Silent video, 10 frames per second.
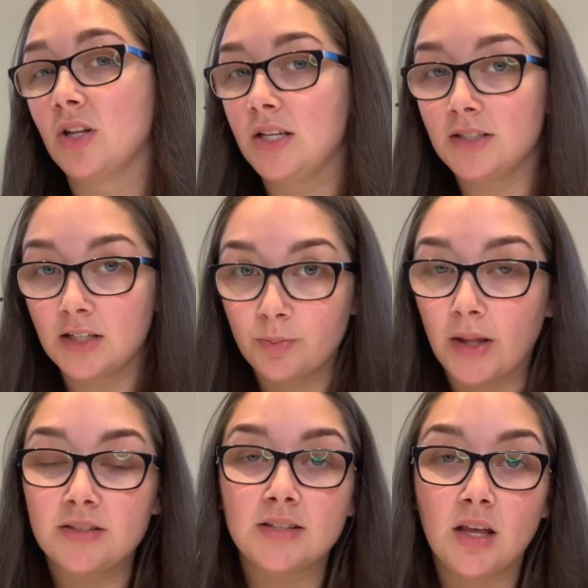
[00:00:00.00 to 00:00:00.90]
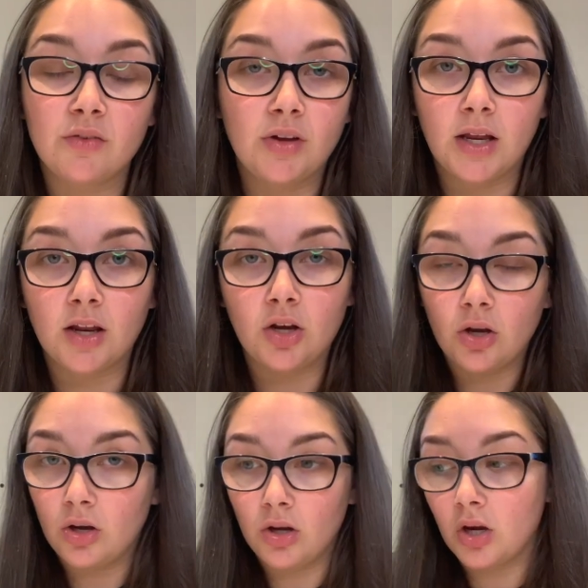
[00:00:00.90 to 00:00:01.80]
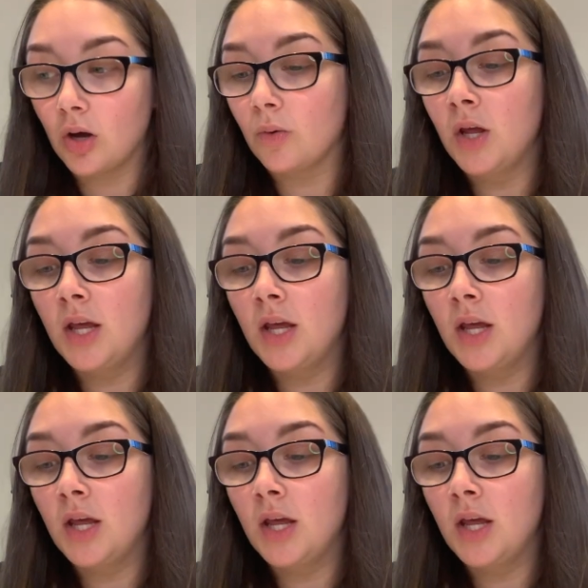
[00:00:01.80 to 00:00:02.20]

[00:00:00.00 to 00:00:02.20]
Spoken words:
it's expensive, like, you know,